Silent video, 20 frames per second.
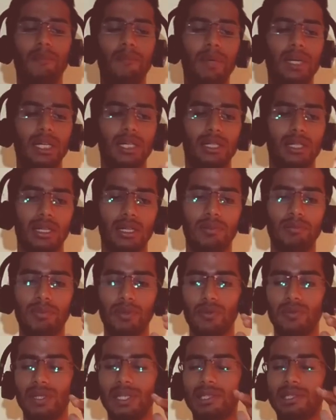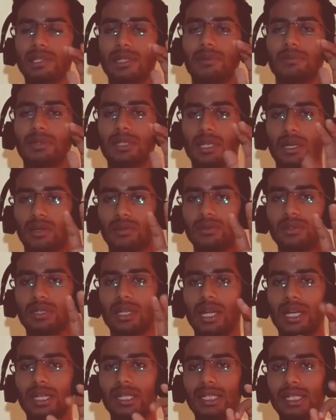but improving some
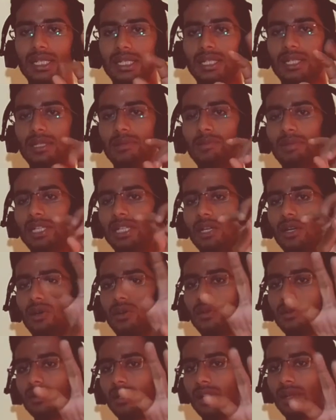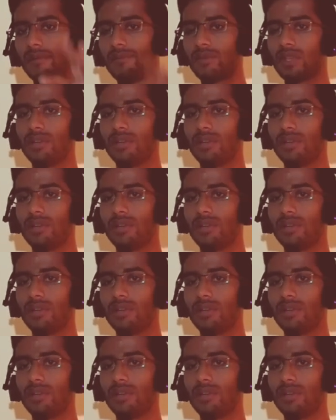sounds like T, D, P, O.